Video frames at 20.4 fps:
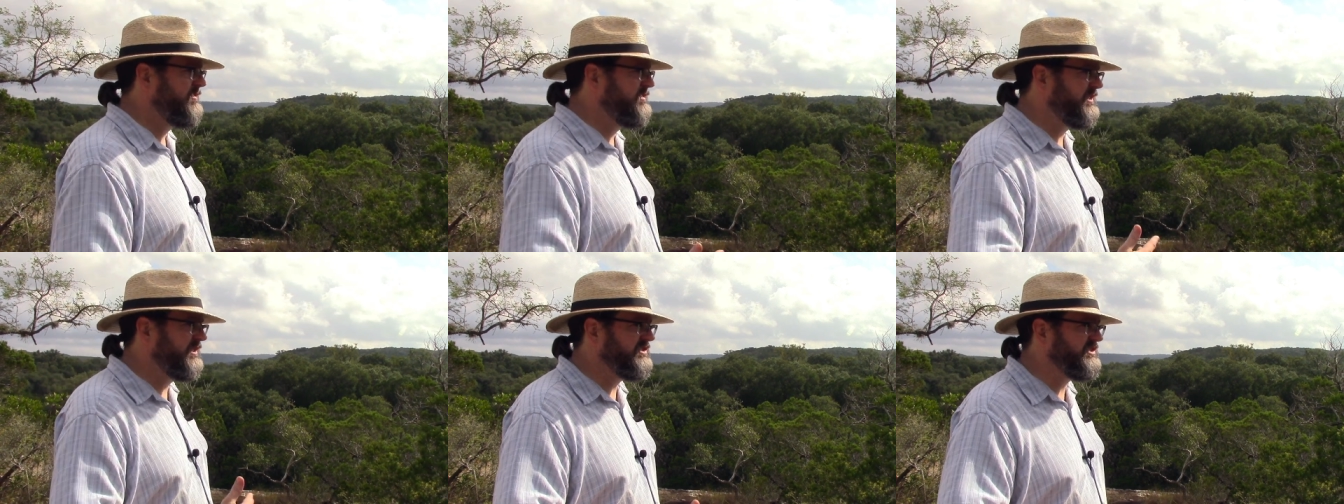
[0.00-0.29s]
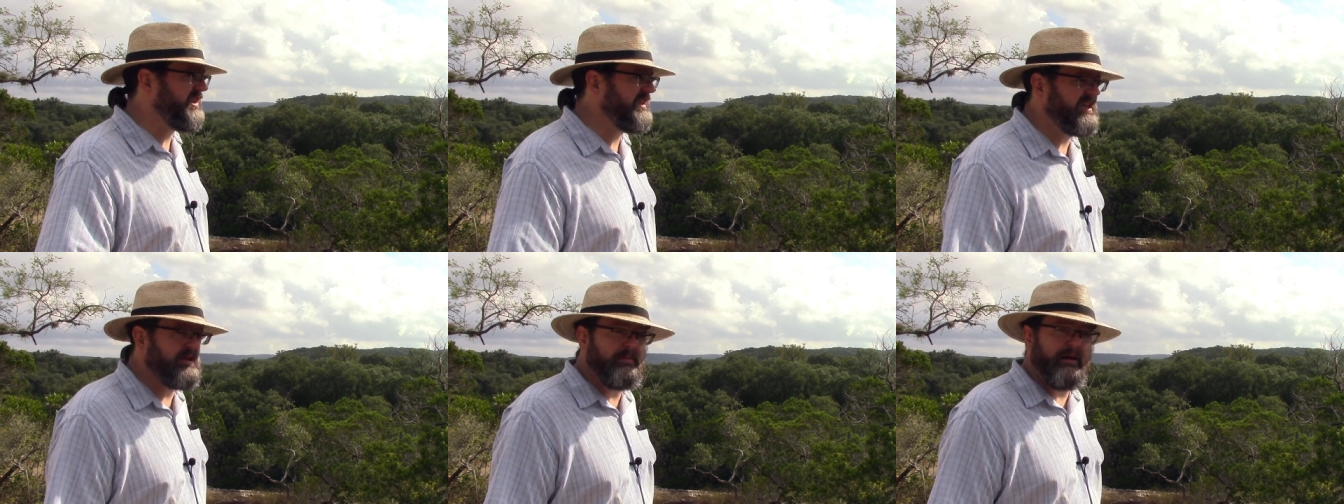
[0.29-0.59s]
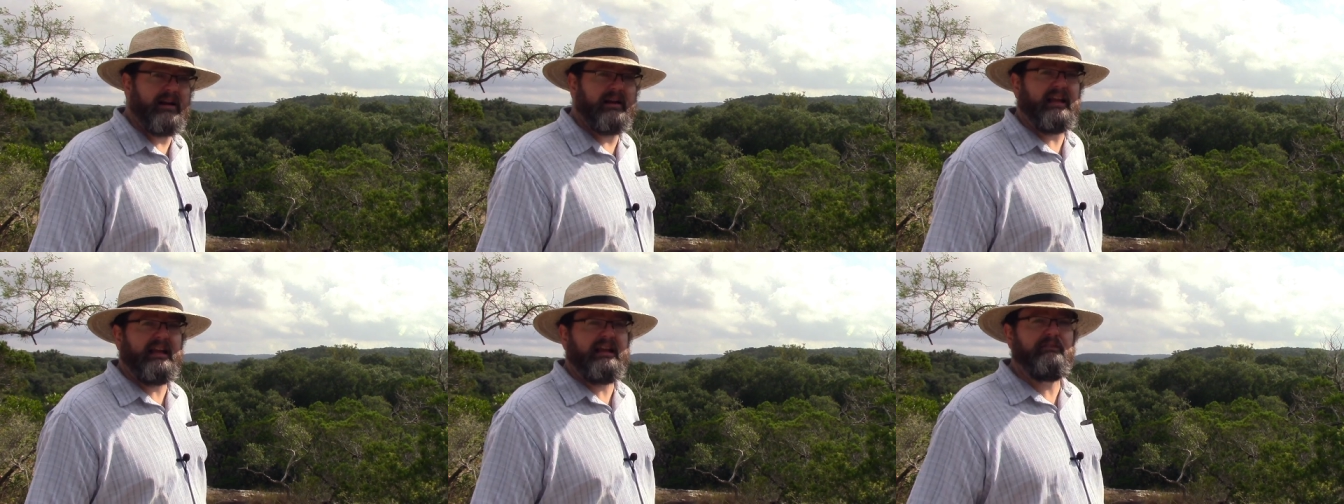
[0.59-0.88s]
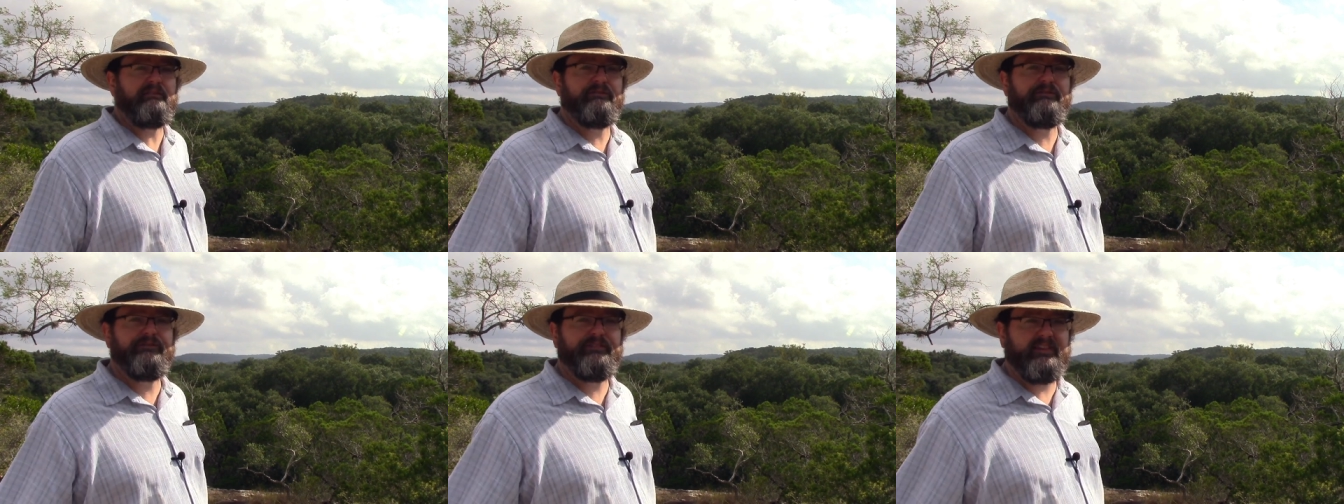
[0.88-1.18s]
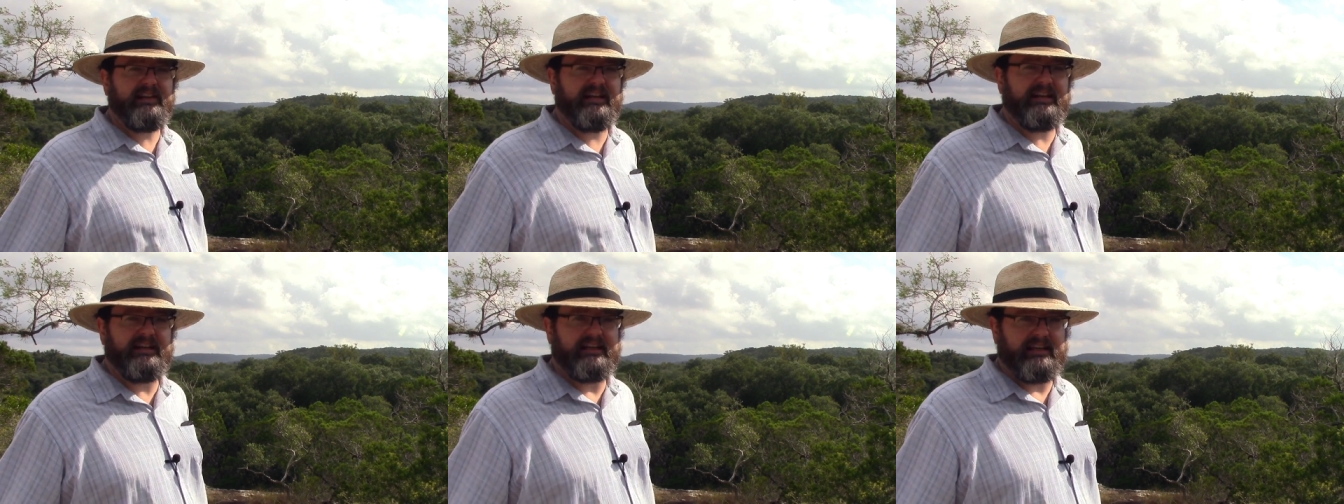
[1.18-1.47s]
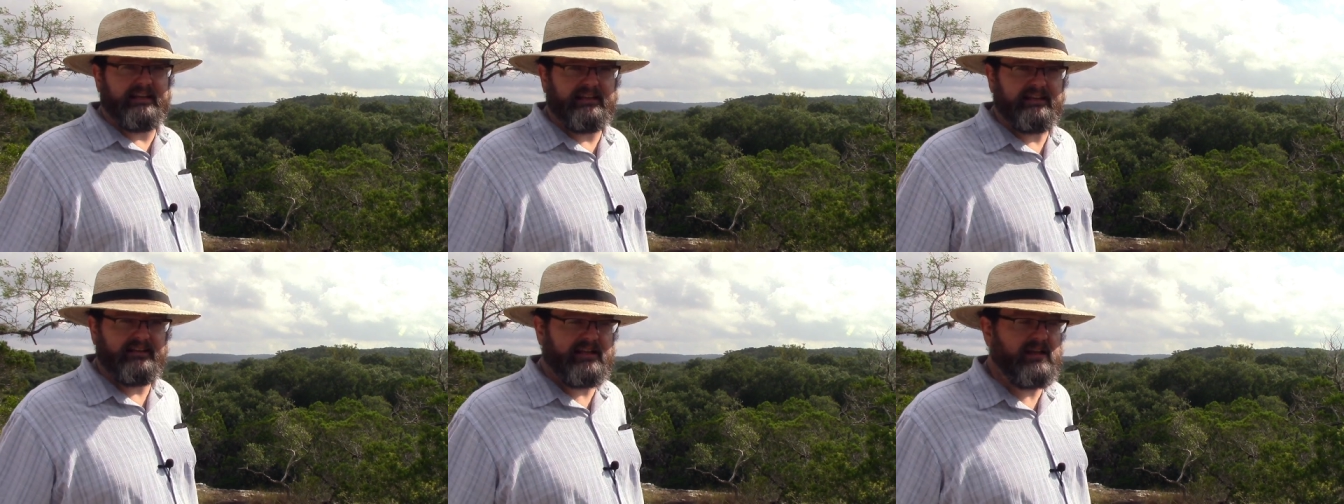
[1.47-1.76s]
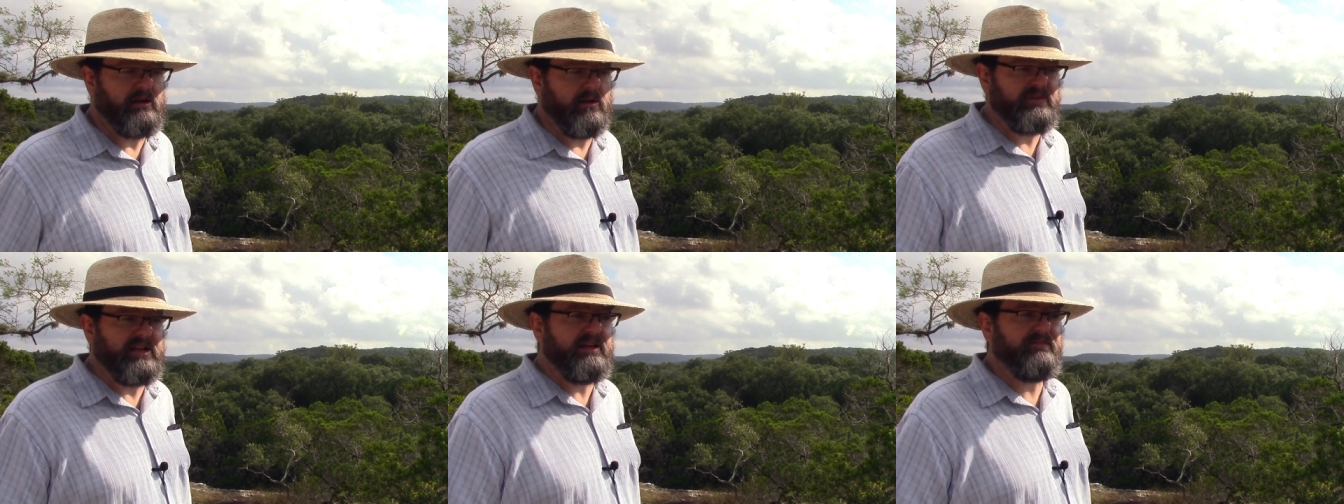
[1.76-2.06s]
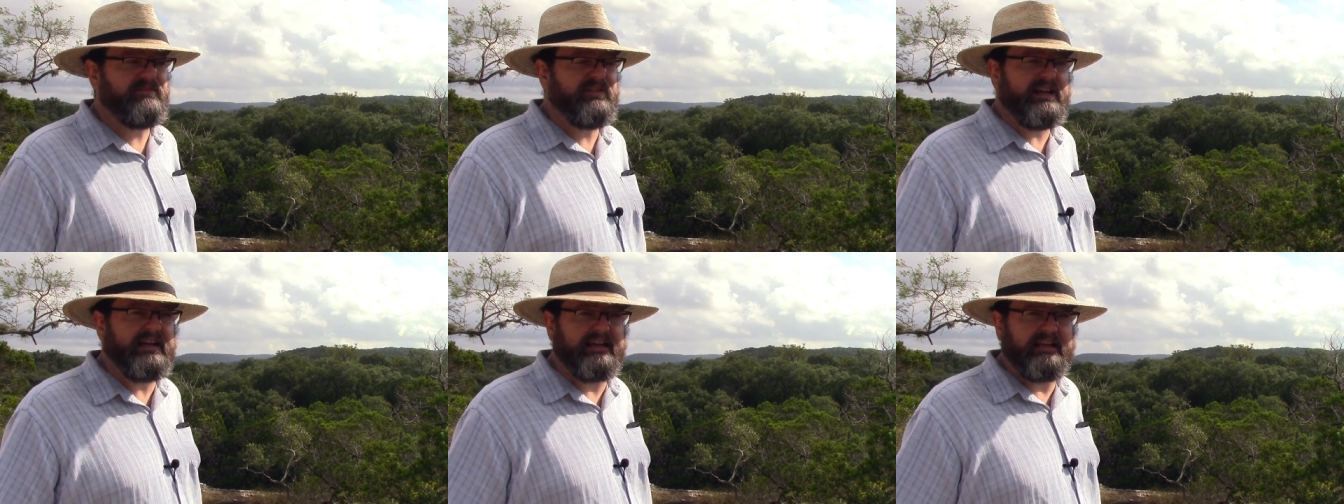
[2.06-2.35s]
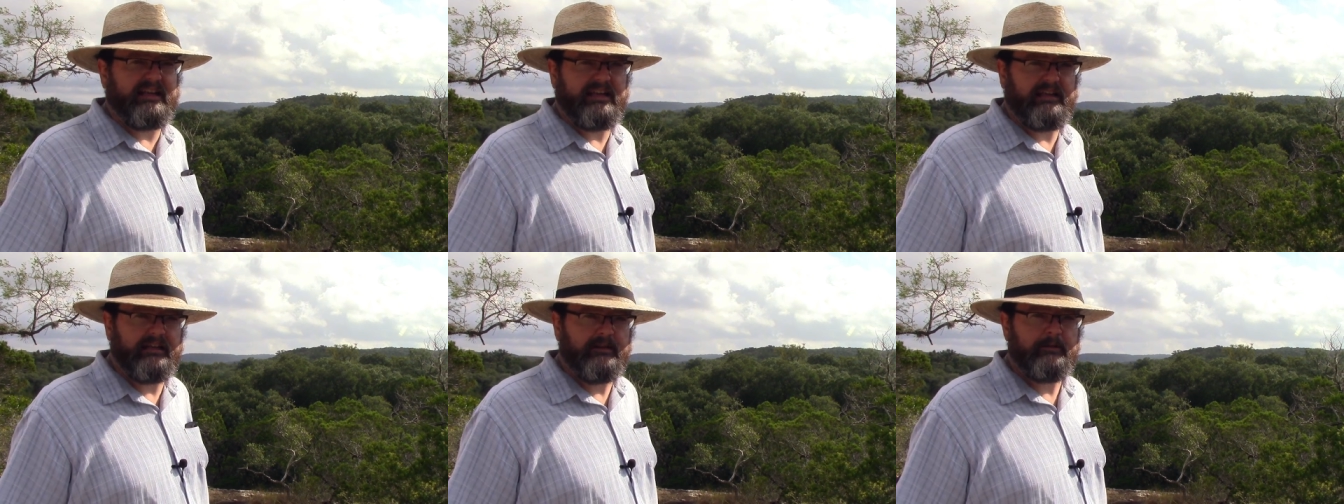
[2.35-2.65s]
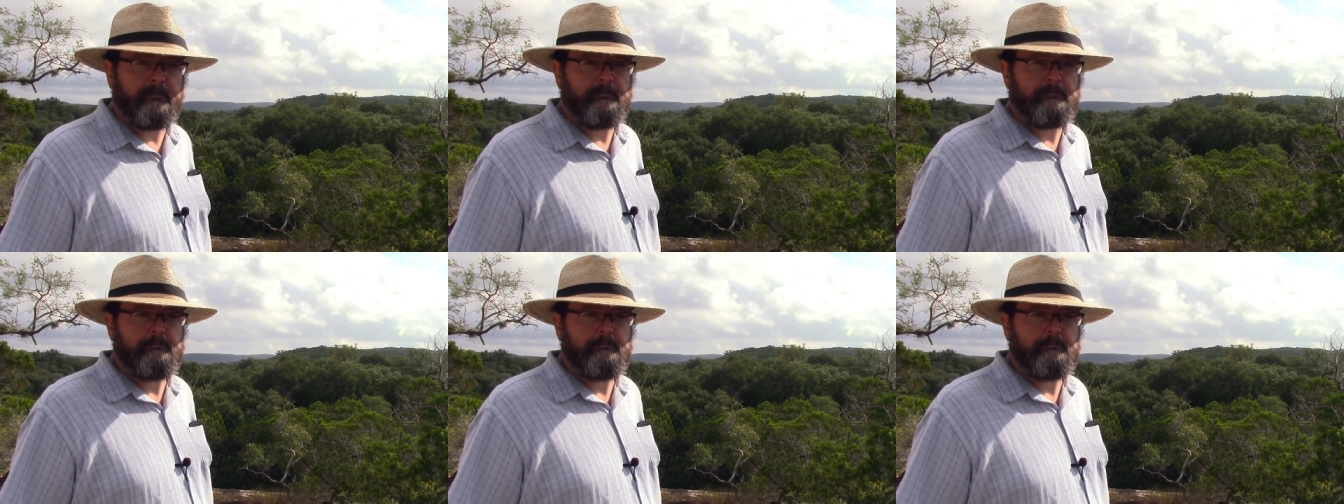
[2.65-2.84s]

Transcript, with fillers: have learned something about infinity, infinity.